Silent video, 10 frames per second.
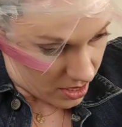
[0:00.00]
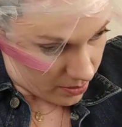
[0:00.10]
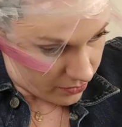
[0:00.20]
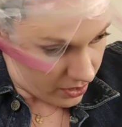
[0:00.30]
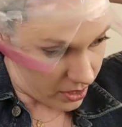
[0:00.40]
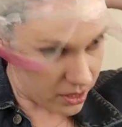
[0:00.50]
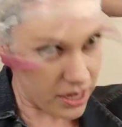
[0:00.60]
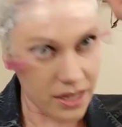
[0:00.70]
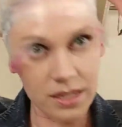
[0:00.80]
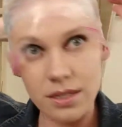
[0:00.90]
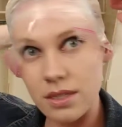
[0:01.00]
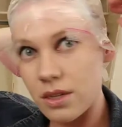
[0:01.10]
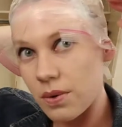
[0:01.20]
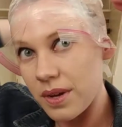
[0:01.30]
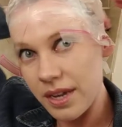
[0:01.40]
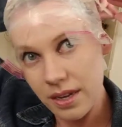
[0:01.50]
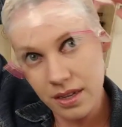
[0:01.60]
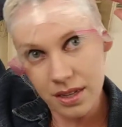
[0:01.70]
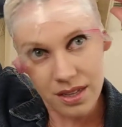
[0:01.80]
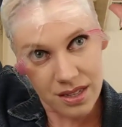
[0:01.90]
I'm feeling like this is going
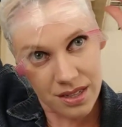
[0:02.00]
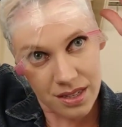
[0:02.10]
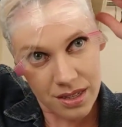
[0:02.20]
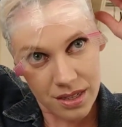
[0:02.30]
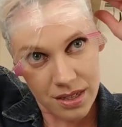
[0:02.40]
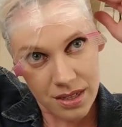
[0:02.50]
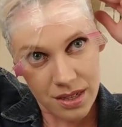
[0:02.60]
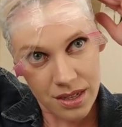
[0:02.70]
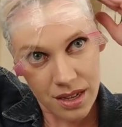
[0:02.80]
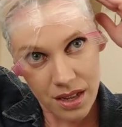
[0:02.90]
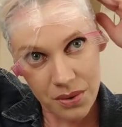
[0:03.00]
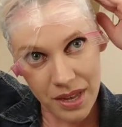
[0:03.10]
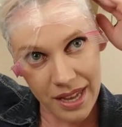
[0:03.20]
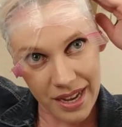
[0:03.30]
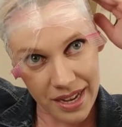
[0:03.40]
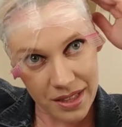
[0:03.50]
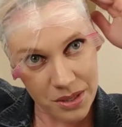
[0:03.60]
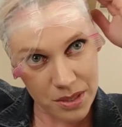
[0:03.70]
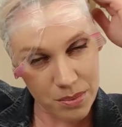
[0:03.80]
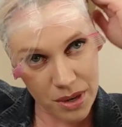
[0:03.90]
okay.
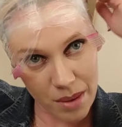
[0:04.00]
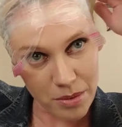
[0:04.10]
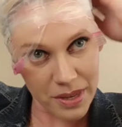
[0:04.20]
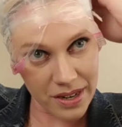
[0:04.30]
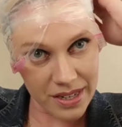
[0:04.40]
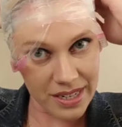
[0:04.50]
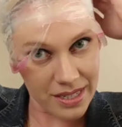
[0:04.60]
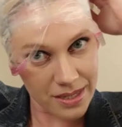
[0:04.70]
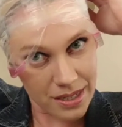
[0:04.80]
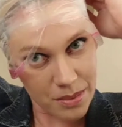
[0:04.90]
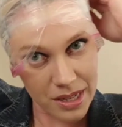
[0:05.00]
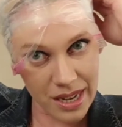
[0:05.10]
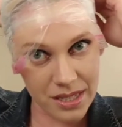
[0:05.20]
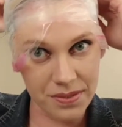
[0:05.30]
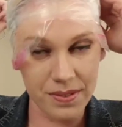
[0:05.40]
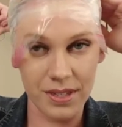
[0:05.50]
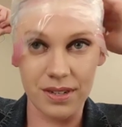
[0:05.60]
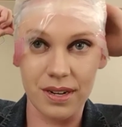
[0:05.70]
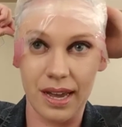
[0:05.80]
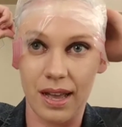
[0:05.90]
There's some problem areas and I'm gonna have to
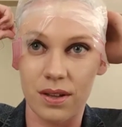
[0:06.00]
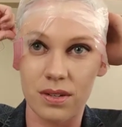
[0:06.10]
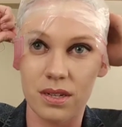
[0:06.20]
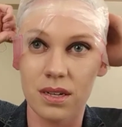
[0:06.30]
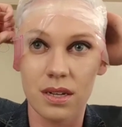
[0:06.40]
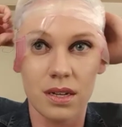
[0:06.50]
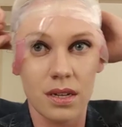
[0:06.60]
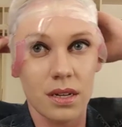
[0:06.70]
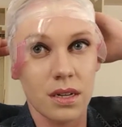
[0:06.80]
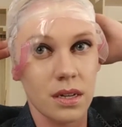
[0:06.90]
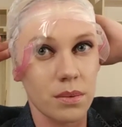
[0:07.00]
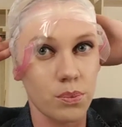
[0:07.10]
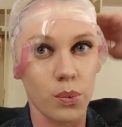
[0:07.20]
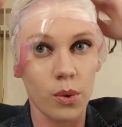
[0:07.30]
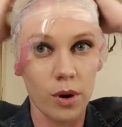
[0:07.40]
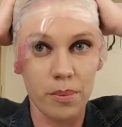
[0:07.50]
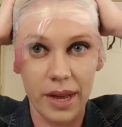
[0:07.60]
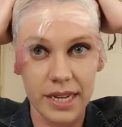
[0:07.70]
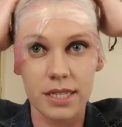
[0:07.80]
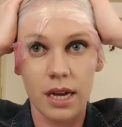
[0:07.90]
figure it out more
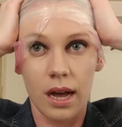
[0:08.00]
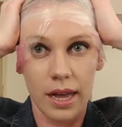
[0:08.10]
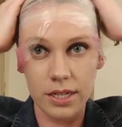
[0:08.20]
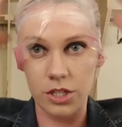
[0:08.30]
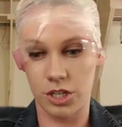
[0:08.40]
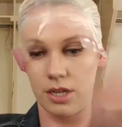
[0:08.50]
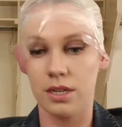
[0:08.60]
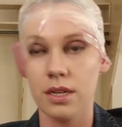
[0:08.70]
by touch